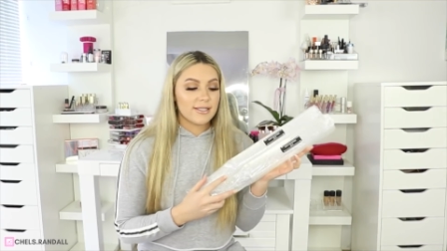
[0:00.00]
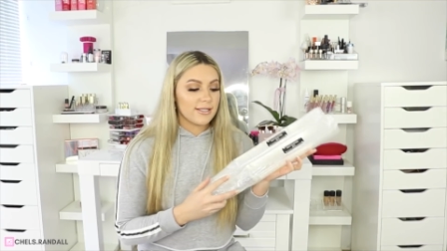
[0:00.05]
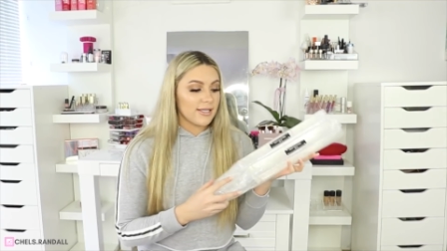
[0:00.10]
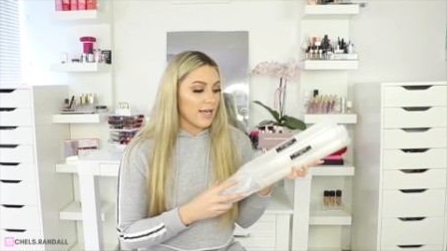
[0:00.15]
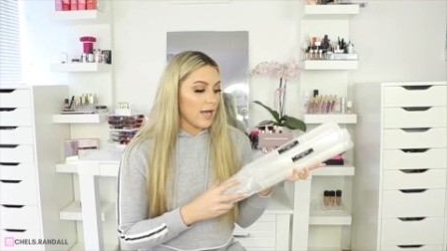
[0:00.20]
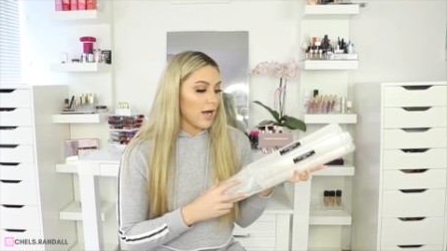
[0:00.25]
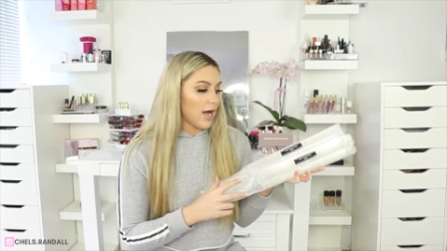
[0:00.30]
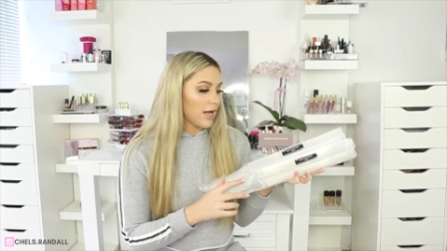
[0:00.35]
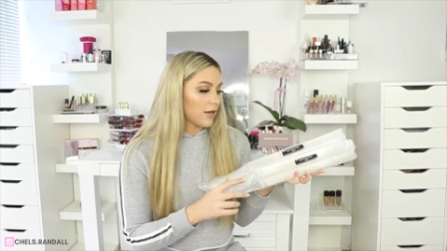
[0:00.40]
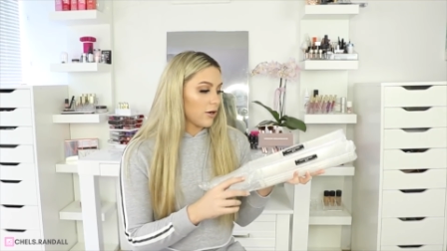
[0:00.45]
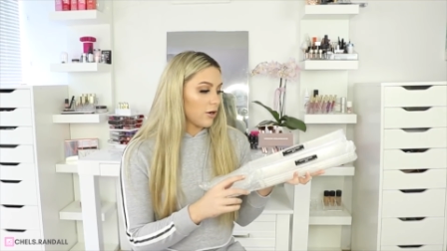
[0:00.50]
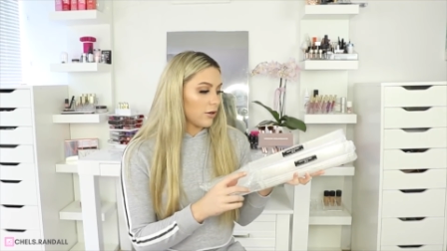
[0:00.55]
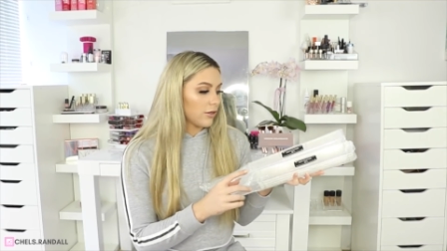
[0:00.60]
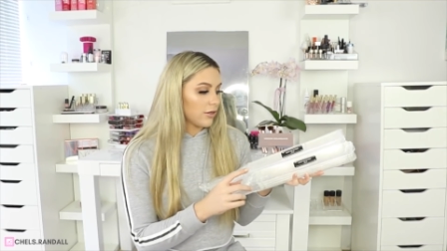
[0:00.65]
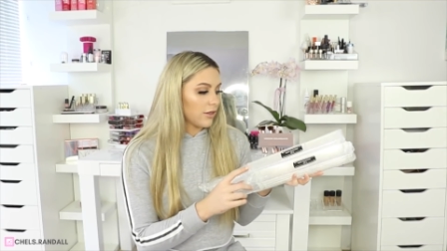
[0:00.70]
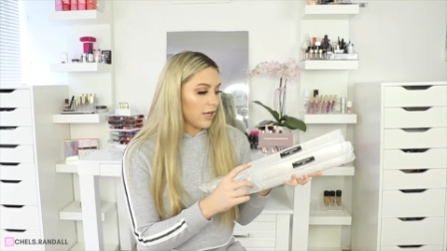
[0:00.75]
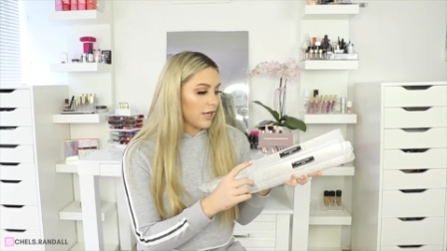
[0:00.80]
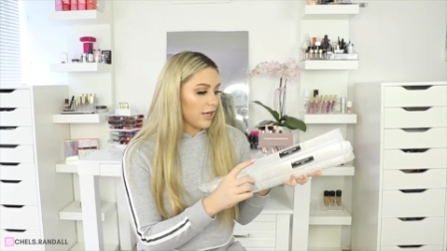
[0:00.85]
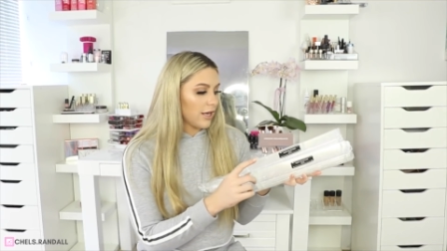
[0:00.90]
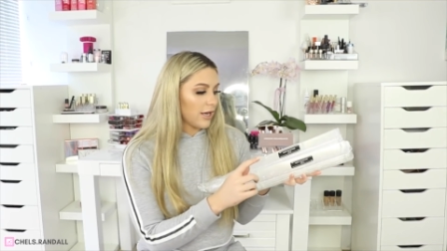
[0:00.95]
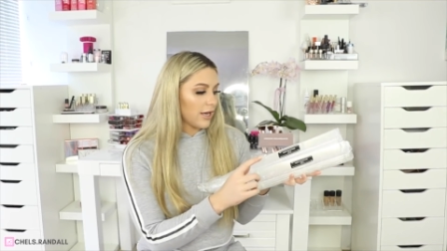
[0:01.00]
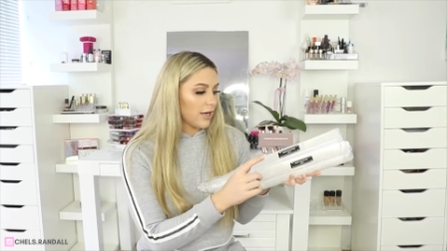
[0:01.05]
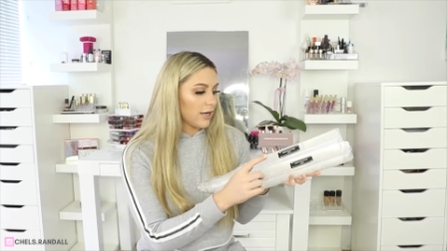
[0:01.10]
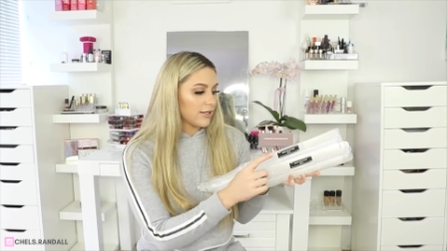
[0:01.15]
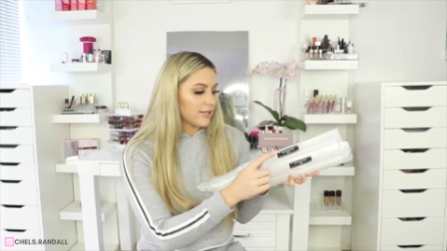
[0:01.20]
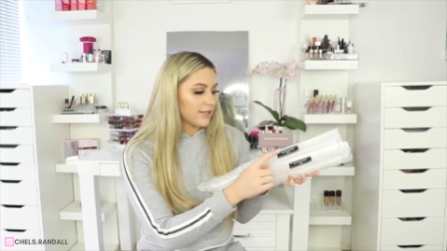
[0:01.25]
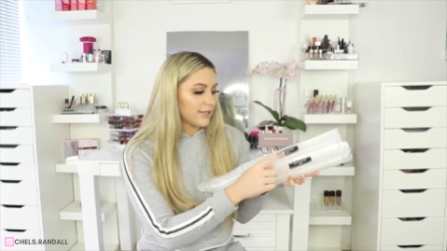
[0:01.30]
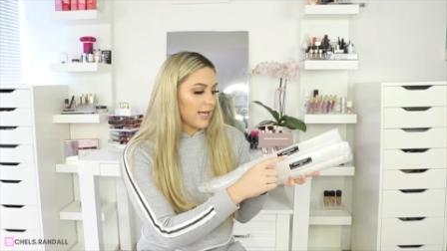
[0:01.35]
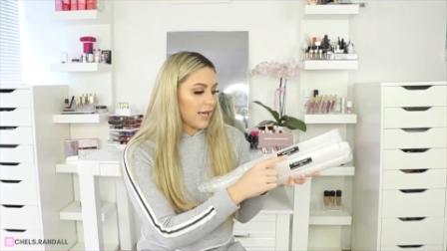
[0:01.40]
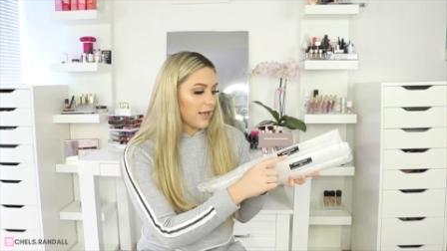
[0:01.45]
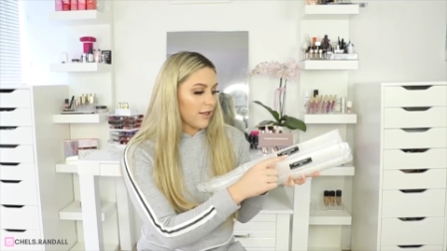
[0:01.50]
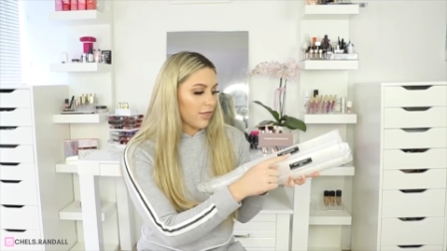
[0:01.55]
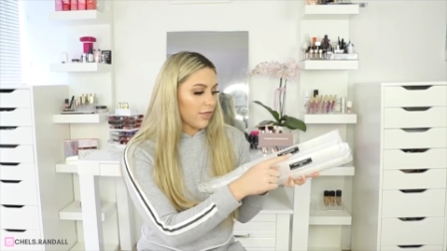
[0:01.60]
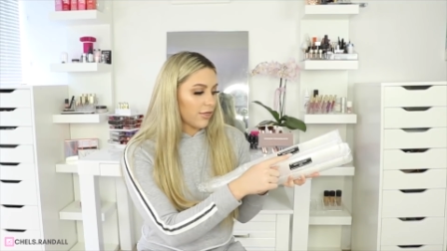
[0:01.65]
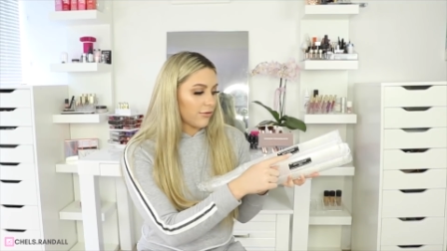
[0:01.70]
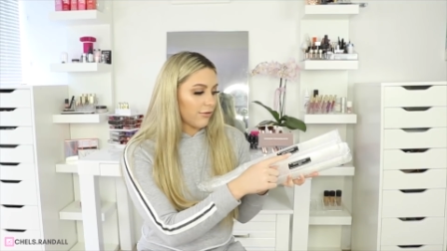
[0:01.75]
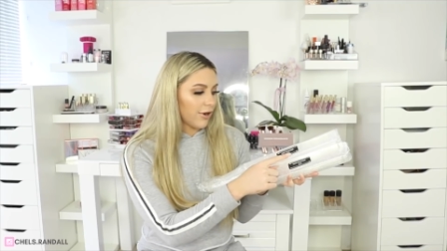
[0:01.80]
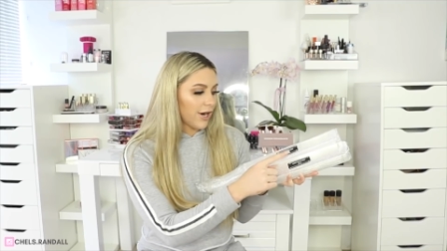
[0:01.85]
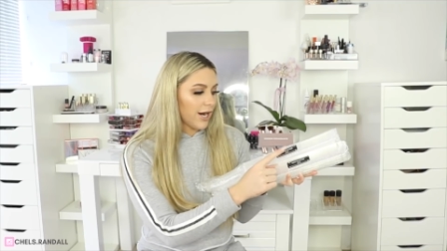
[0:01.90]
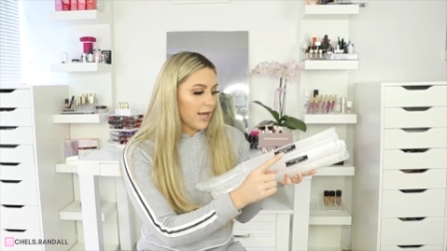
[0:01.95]
see, I got the set
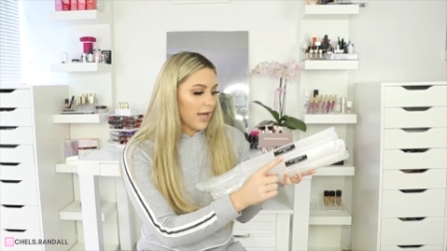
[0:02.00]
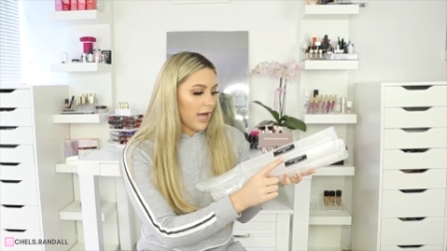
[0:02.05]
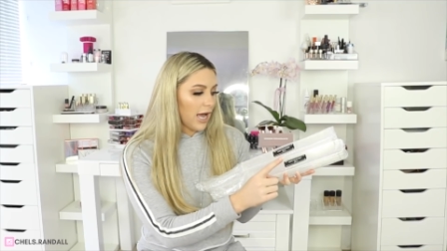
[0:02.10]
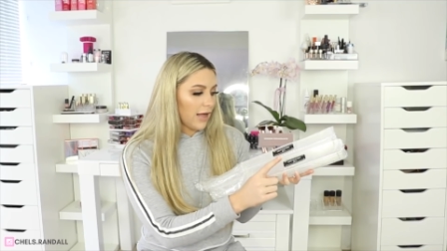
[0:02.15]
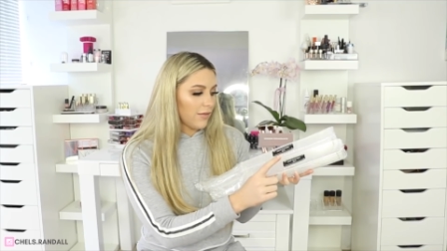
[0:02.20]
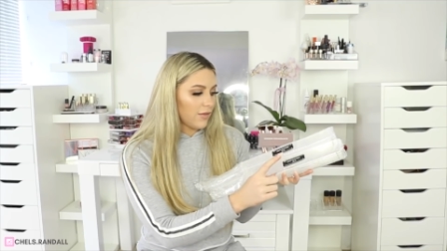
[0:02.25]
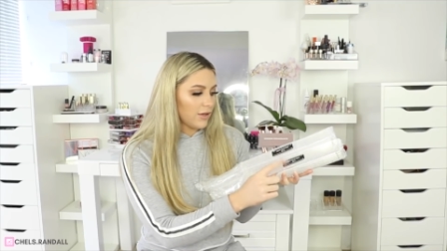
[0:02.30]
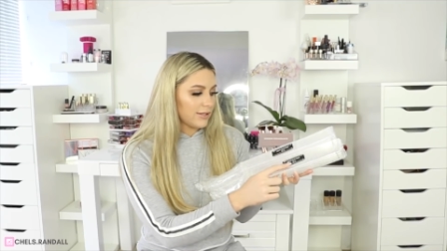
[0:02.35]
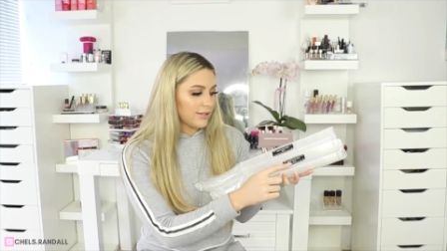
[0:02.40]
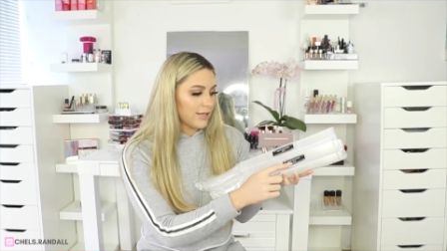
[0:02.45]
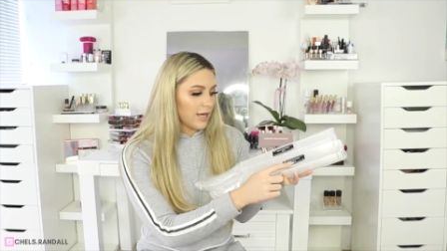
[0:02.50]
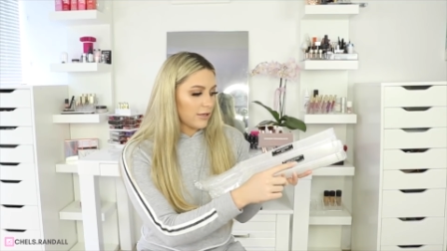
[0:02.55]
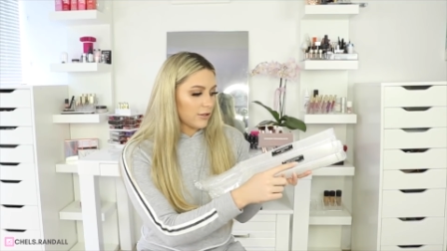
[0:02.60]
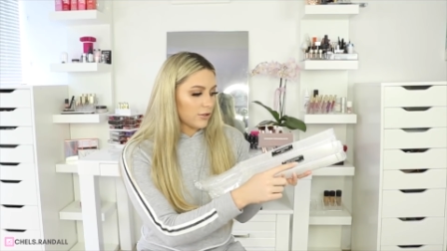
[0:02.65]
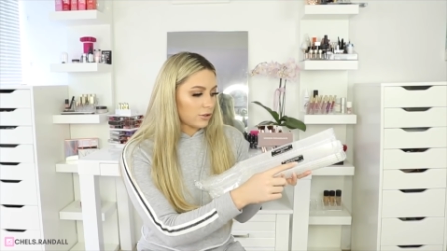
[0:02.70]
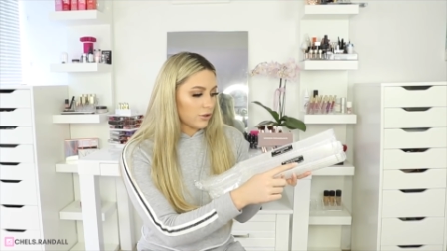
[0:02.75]
3 and the set